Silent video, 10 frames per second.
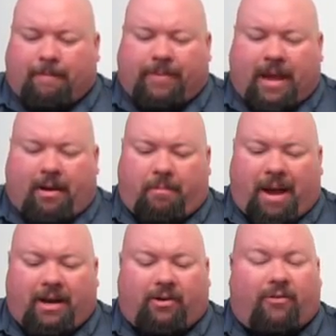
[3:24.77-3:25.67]
Now,
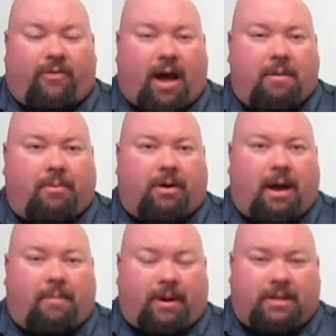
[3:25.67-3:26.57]
microfiber
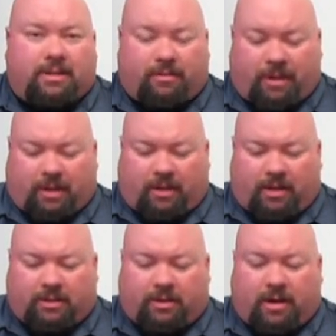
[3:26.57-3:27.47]
upper instrument
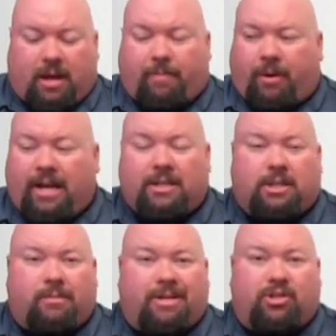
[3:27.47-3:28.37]
cluster and upper
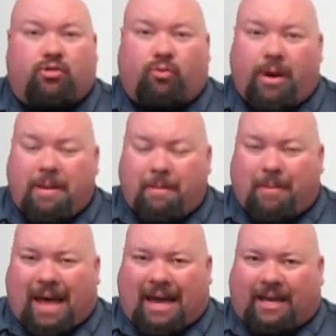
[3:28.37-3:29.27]
instrument trim
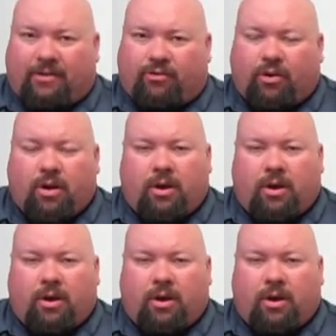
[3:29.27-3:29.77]
package,